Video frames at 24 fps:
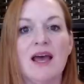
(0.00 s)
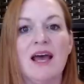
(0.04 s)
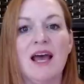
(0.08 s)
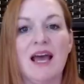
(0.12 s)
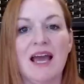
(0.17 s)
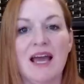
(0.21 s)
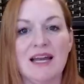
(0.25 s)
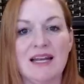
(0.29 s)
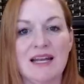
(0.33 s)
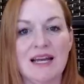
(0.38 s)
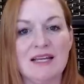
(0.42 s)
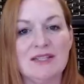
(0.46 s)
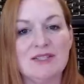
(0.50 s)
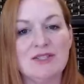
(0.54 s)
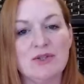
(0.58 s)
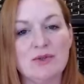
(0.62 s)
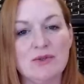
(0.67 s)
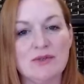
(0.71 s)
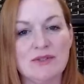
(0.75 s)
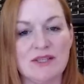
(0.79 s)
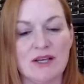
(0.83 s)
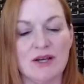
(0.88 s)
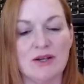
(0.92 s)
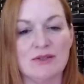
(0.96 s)
And I had two
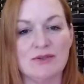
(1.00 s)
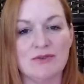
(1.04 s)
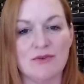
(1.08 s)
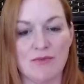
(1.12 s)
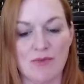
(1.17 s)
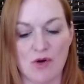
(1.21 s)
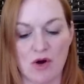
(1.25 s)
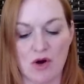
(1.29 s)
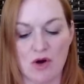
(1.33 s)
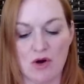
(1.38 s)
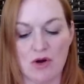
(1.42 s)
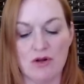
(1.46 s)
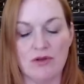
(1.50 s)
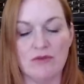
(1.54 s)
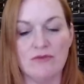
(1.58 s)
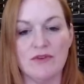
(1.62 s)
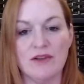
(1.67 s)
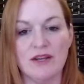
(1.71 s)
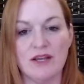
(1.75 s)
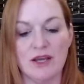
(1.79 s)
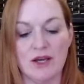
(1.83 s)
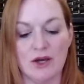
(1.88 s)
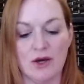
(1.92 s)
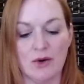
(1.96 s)
sales from a haul
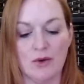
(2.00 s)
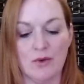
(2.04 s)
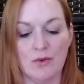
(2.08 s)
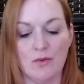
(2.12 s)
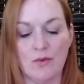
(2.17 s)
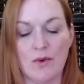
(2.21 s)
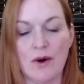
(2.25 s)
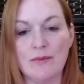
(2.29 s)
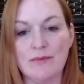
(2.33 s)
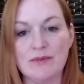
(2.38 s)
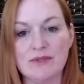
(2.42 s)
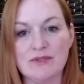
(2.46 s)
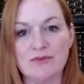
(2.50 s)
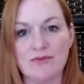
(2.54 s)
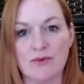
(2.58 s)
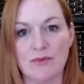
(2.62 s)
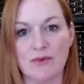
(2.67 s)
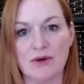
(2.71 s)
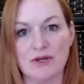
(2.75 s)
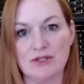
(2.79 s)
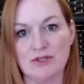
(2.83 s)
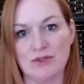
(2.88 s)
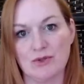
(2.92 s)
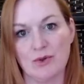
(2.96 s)
video. One was from
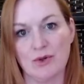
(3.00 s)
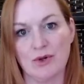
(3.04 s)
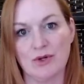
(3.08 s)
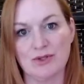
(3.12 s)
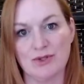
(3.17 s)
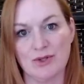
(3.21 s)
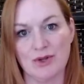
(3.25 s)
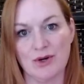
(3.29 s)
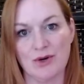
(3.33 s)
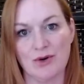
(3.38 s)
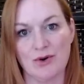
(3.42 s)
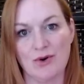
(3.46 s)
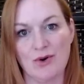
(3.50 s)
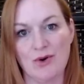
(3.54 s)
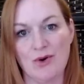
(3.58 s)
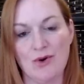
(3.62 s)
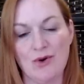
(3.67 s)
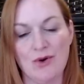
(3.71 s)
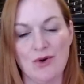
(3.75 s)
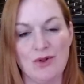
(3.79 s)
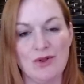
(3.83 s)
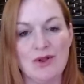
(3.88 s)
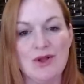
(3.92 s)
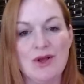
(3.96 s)
our storage locker
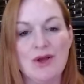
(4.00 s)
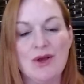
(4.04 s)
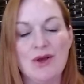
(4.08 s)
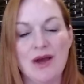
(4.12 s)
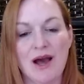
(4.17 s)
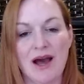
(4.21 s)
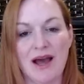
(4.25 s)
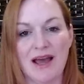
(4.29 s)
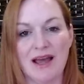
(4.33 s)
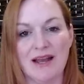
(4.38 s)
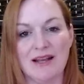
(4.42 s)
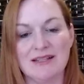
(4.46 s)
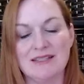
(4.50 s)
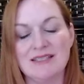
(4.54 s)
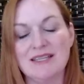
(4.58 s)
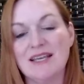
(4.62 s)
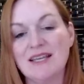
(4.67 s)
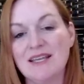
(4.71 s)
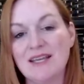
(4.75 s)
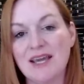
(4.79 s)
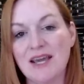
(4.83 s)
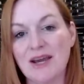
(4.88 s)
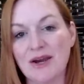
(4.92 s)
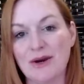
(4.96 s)
haul. I had a
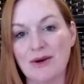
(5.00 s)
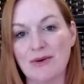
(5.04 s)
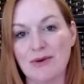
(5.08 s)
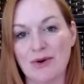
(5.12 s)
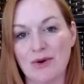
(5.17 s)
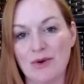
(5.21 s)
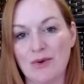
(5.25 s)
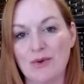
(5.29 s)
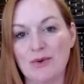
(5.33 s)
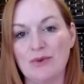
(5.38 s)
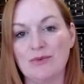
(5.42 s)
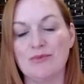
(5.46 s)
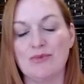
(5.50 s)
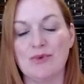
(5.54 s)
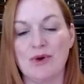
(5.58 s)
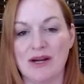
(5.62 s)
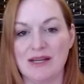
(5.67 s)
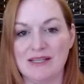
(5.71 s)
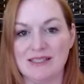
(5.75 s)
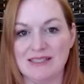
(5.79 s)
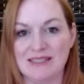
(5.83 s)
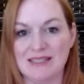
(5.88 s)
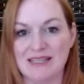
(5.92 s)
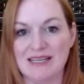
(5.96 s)
10 karat gold
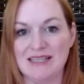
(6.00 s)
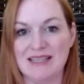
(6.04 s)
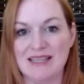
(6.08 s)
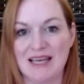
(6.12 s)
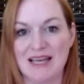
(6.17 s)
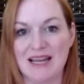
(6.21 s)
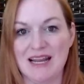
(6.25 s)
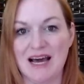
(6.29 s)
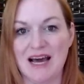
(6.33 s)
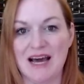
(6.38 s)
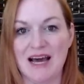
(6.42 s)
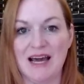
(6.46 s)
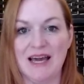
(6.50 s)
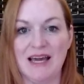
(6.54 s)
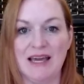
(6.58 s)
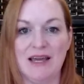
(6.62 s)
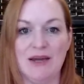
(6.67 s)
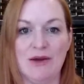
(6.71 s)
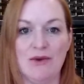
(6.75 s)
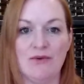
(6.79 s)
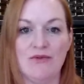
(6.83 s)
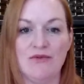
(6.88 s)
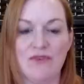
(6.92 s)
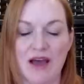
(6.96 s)
bracelet that I
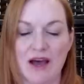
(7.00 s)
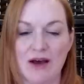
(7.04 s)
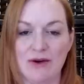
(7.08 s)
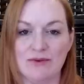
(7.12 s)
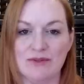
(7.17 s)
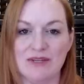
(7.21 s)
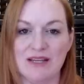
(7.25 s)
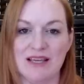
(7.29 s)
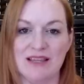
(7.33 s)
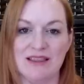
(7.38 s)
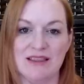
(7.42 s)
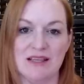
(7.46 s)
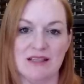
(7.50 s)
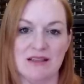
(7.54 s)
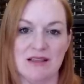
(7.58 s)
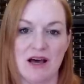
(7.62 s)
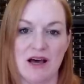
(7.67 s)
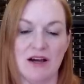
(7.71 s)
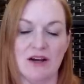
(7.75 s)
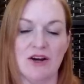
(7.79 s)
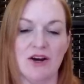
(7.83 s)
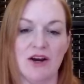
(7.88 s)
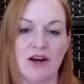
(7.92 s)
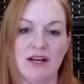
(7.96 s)
found in the
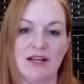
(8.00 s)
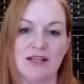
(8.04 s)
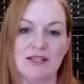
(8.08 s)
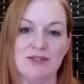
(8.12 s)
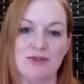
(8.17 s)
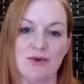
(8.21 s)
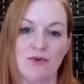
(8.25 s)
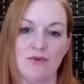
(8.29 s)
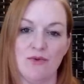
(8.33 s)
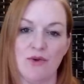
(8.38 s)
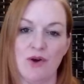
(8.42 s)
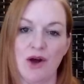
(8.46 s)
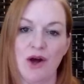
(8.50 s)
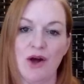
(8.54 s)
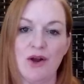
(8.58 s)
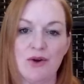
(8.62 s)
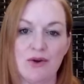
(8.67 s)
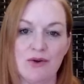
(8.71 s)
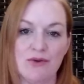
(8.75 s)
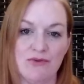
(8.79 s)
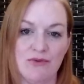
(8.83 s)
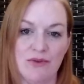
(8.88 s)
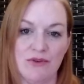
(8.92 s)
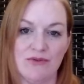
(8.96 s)
locker and it sold for
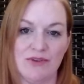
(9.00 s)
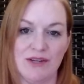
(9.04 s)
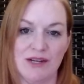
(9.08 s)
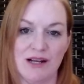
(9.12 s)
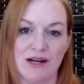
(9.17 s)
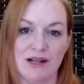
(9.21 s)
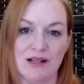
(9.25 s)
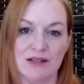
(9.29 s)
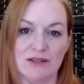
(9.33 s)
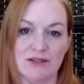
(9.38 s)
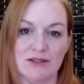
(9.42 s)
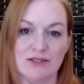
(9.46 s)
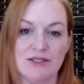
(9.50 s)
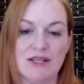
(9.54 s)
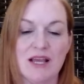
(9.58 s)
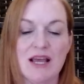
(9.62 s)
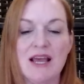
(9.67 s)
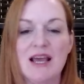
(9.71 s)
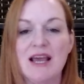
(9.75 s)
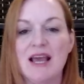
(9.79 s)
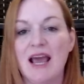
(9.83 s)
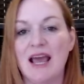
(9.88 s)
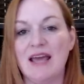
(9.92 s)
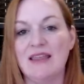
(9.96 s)
$150.
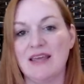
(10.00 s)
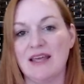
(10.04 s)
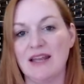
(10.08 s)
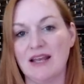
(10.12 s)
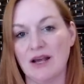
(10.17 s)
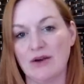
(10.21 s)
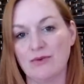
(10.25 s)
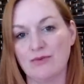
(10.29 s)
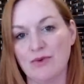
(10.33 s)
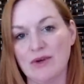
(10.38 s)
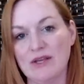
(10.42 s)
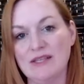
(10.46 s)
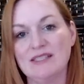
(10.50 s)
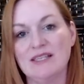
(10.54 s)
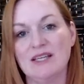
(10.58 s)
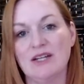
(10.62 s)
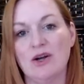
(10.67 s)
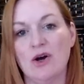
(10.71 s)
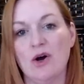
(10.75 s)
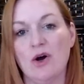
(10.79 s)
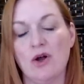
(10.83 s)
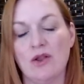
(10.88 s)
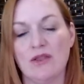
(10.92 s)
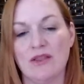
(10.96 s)
And then a recent
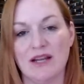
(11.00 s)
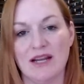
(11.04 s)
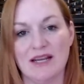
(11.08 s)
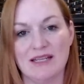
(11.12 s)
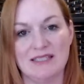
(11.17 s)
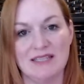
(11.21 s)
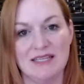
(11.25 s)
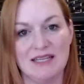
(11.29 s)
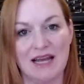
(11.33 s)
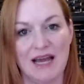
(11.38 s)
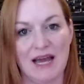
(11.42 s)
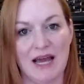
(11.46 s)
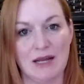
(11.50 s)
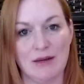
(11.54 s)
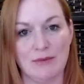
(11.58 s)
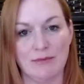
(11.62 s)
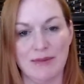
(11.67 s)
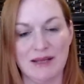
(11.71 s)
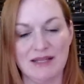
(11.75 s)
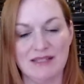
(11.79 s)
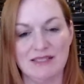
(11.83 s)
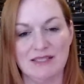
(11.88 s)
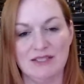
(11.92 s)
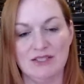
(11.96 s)
haul that I did, I had a
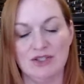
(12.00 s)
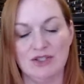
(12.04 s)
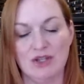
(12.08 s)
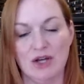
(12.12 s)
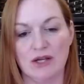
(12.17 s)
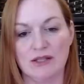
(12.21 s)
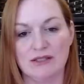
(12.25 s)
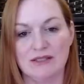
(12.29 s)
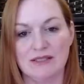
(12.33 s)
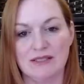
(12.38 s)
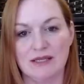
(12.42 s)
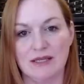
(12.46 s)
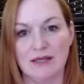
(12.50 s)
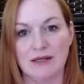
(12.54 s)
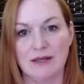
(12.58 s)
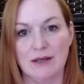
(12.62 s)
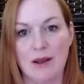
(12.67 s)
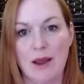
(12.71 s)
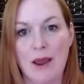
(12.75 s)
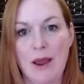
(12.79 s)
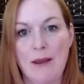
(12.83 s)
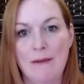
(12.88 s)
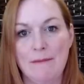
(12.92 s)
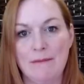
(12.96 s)
Betsey Johnson
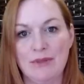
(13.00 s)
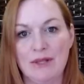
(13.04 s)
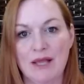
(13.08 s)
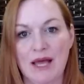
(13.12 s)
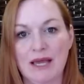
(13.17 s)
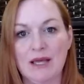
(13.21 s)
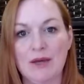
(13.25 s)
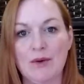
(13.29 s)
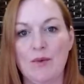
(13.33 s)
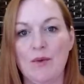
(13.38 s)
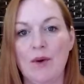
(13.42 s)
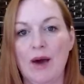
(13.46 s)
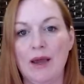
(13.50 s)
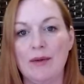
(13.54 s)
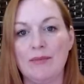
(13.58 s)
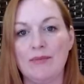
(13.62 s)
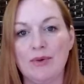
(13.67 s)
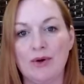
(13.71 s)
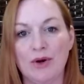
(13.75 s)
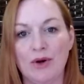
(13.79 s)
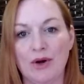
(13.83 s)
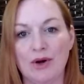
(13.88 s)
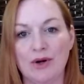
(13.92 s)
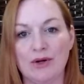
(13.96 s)
black and white
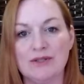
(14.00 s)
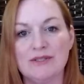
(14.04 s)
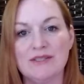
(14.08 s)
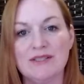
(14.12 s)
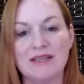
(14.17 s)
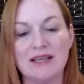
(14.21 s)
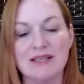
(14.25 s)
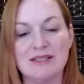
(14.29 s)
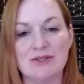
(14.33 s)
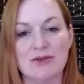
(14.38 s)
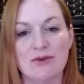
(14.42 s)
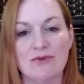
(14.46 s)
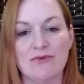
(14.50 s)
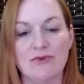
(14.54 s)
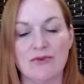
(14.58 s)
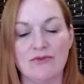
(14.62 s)
purse that sold for